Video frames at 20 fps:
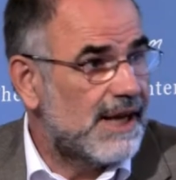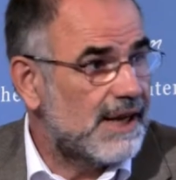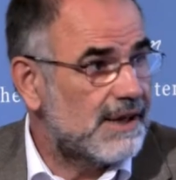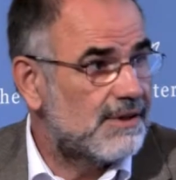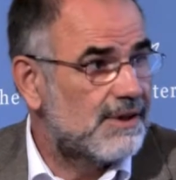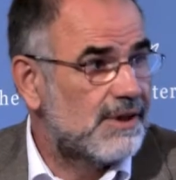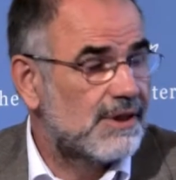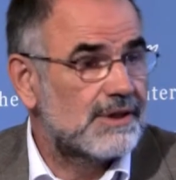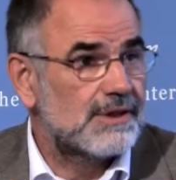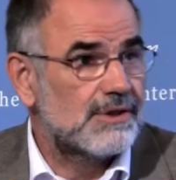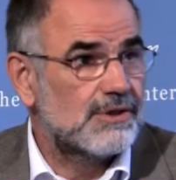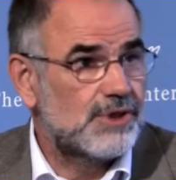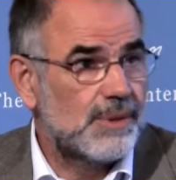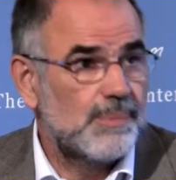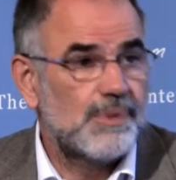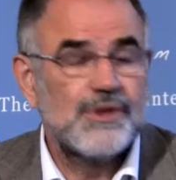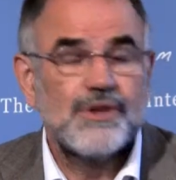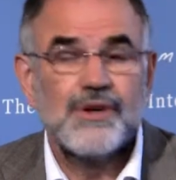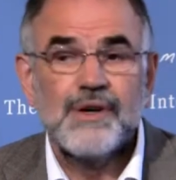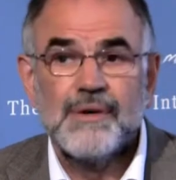net
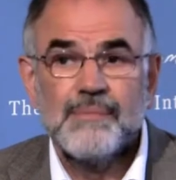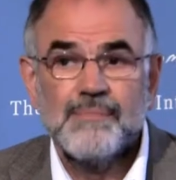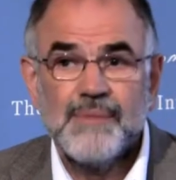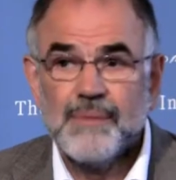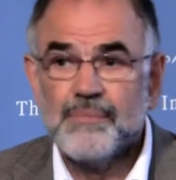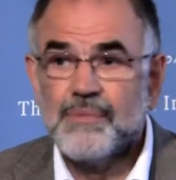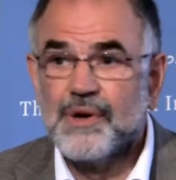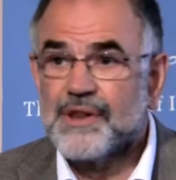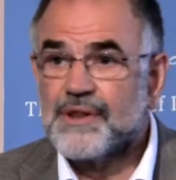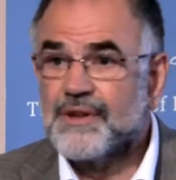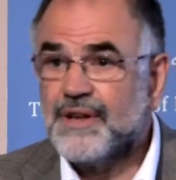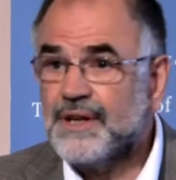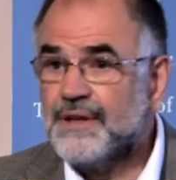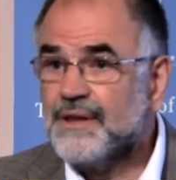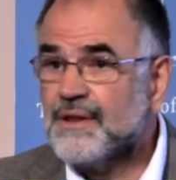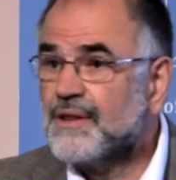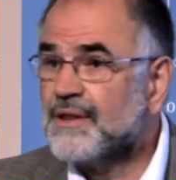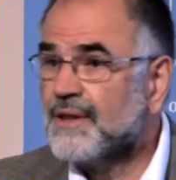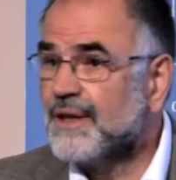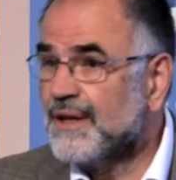contributor member
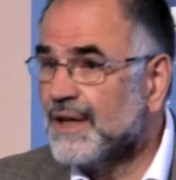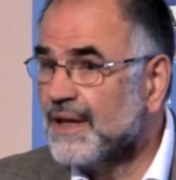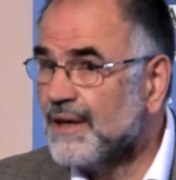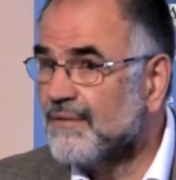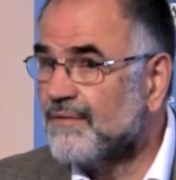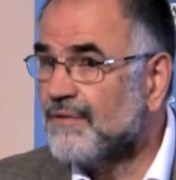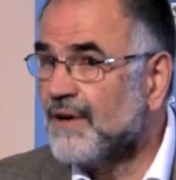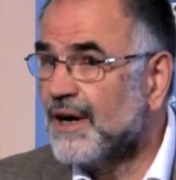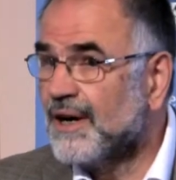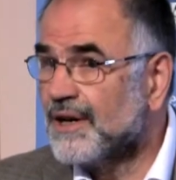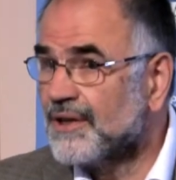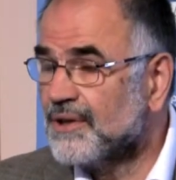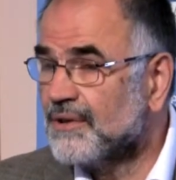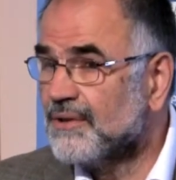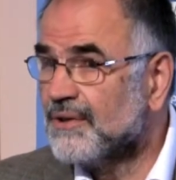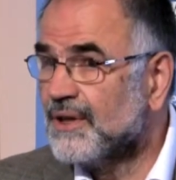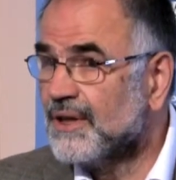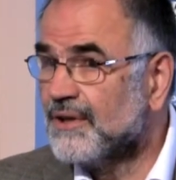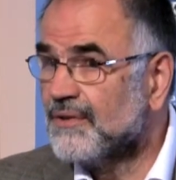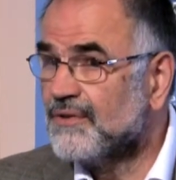states have
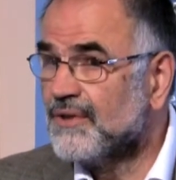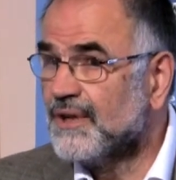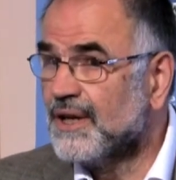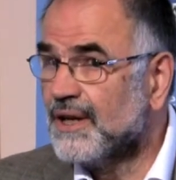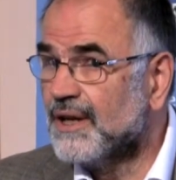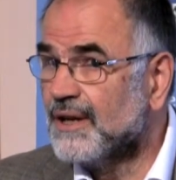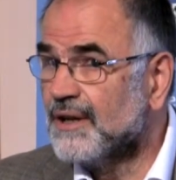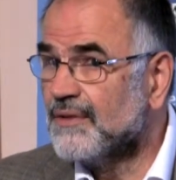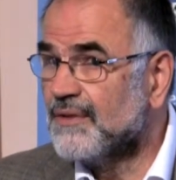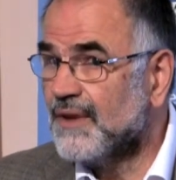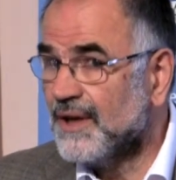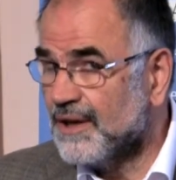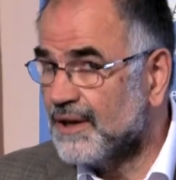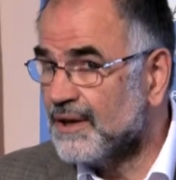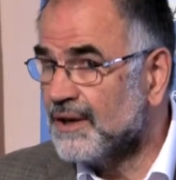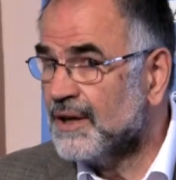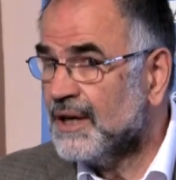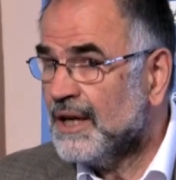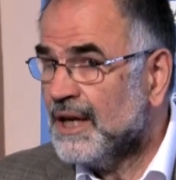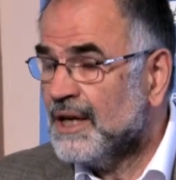argued that they
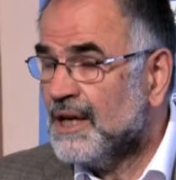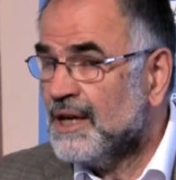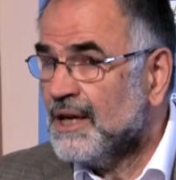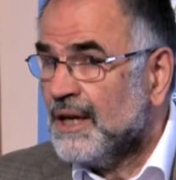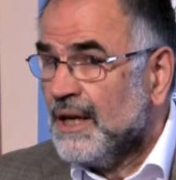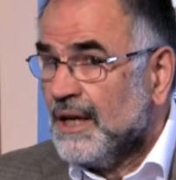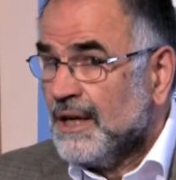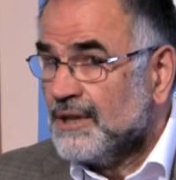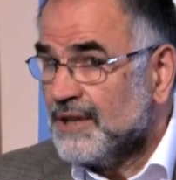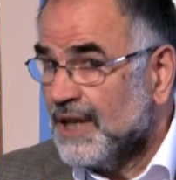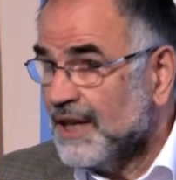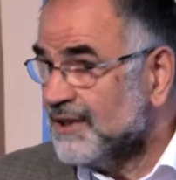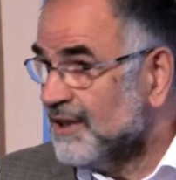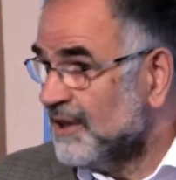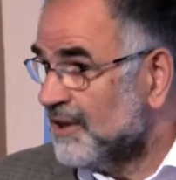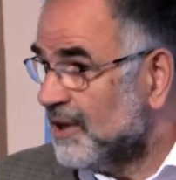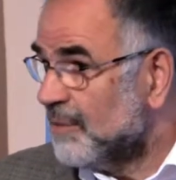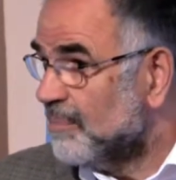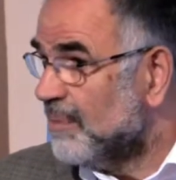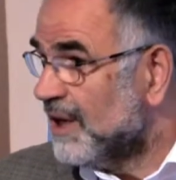are
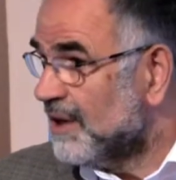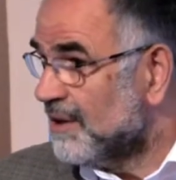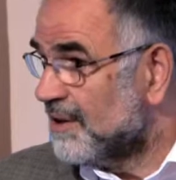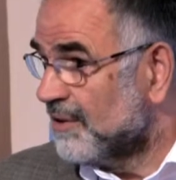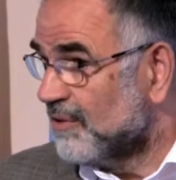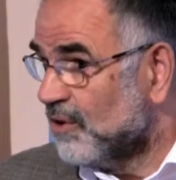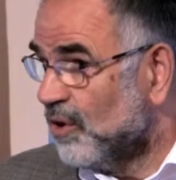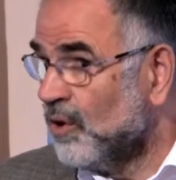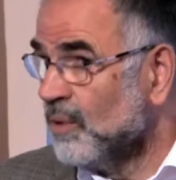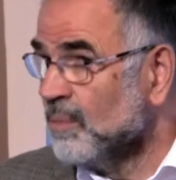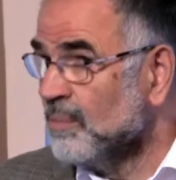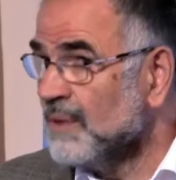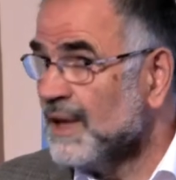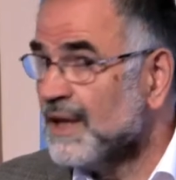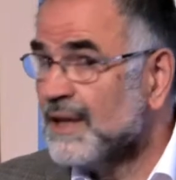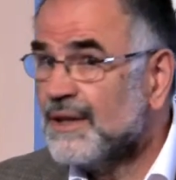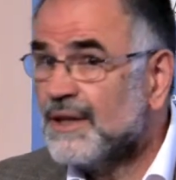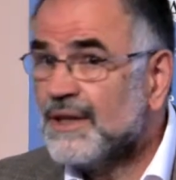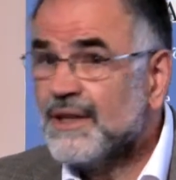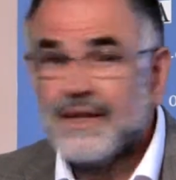tightening their belts at home
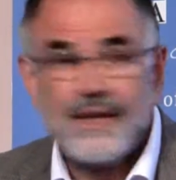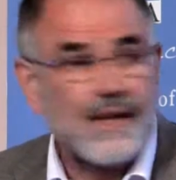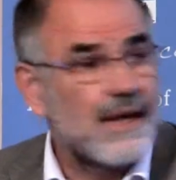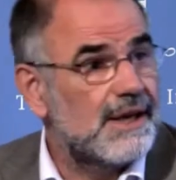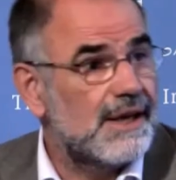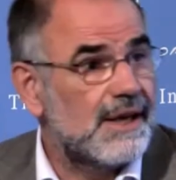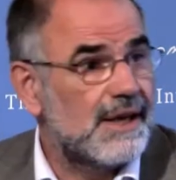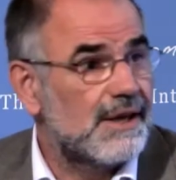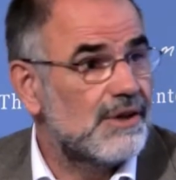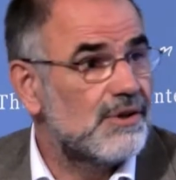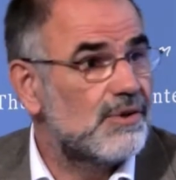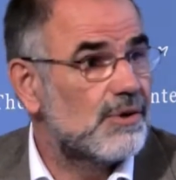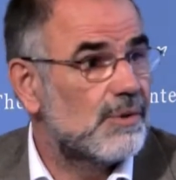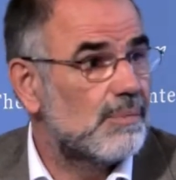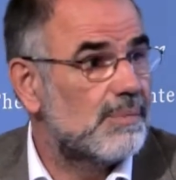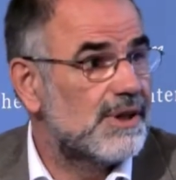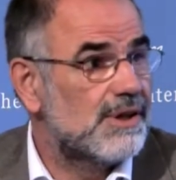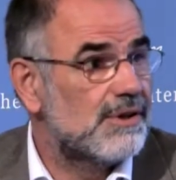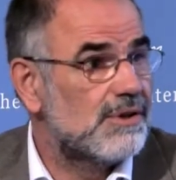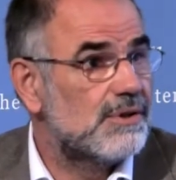and the
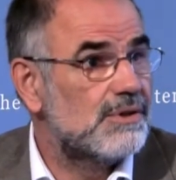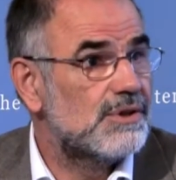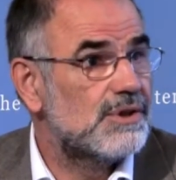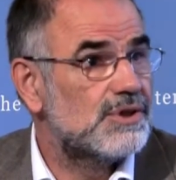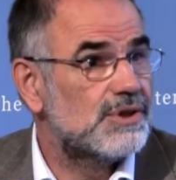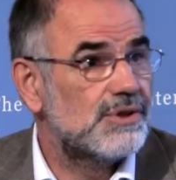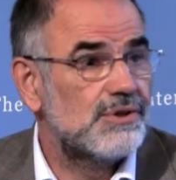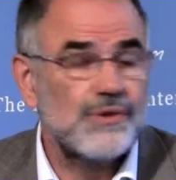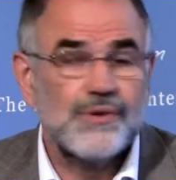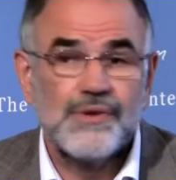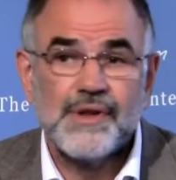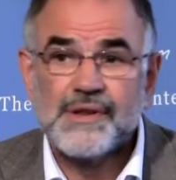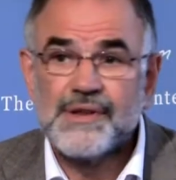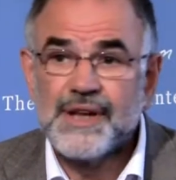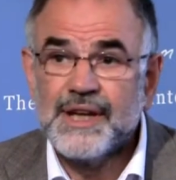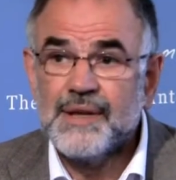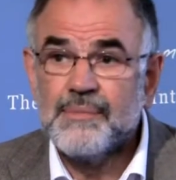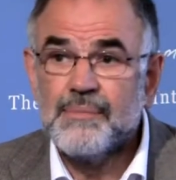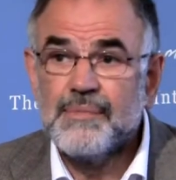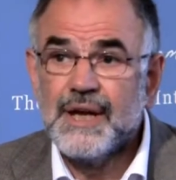European Union should do the
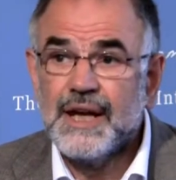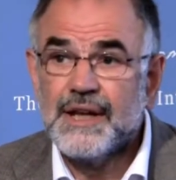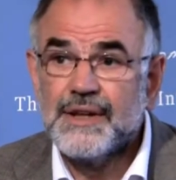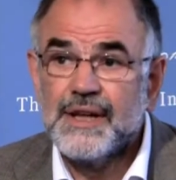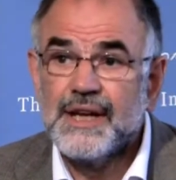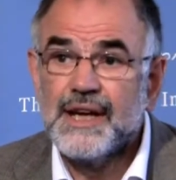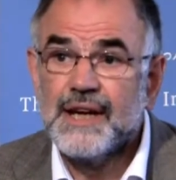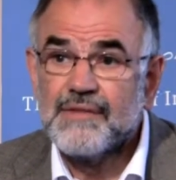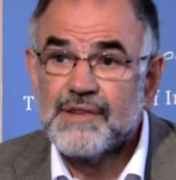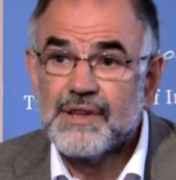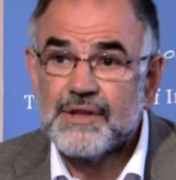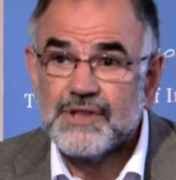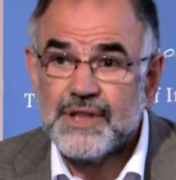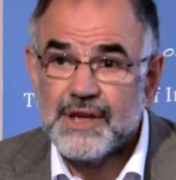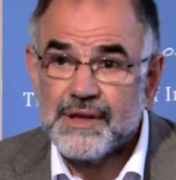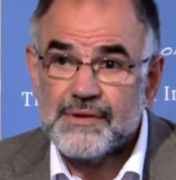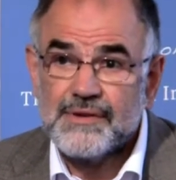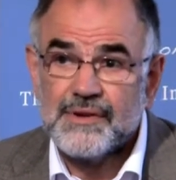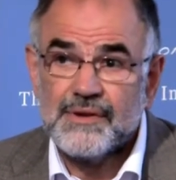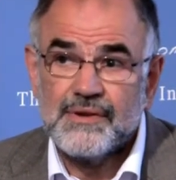same, and they have
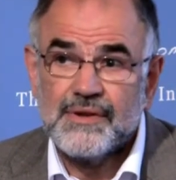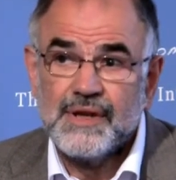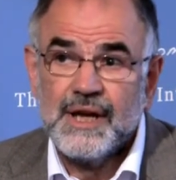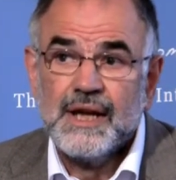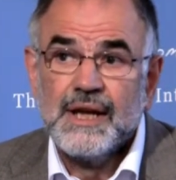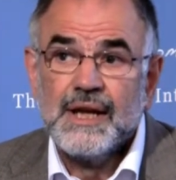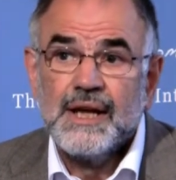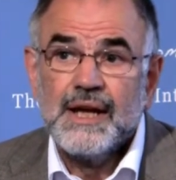suggested